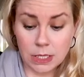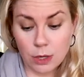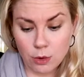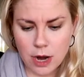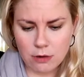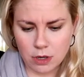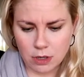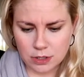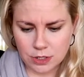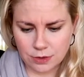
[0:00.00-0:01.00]
Lower
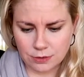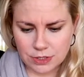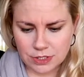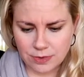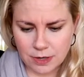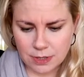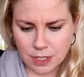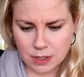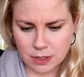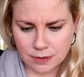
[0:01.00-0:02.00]
alcohol too, which is probably
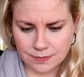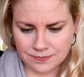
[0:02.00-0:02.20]
good.